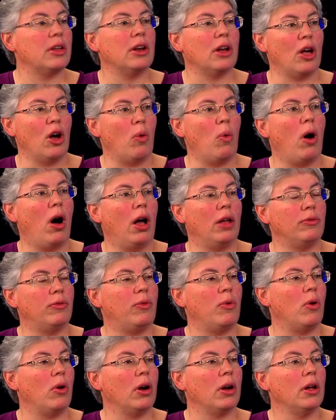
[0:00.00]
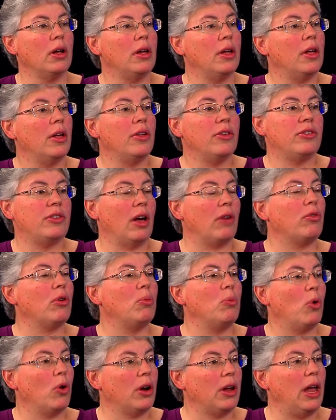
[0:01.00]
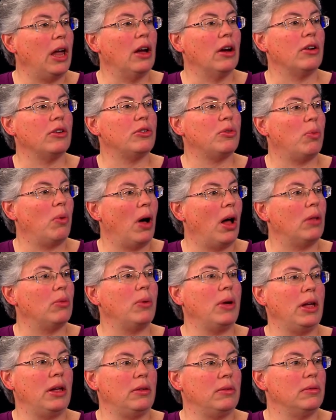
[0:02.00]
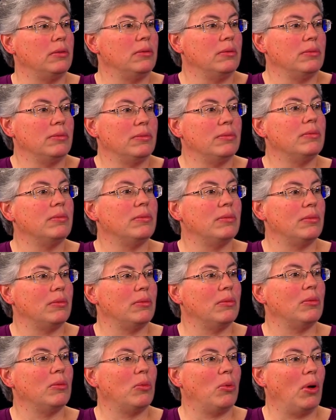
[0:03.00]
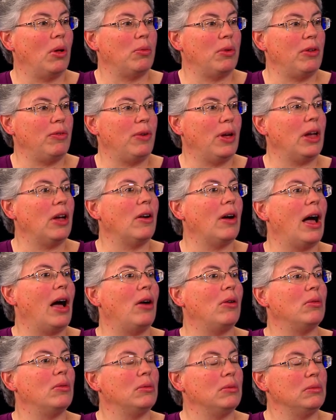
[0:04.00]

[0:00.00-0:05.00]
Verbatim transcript: to go on for several more years while we, while we figure out